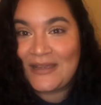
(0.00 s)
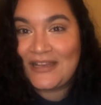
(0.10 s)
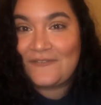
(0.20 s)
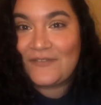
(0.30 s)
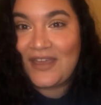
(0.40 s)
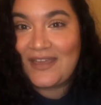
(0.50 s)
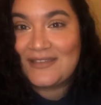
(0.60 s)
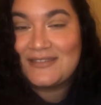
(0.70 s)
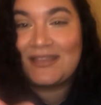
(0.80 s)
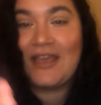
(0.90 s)
smiley
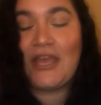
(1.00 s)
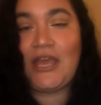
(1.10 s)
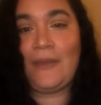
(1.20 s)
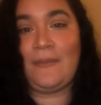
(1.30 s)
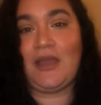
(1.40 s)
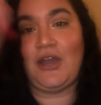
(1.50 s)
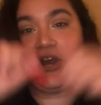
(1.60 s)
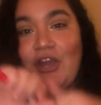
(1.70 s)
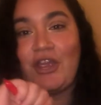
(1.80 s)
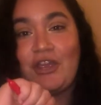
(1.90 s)
face and
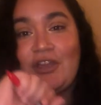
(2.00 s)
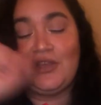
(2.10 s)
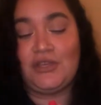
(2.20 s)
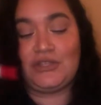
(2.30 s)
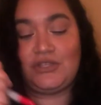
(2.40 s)
my heart.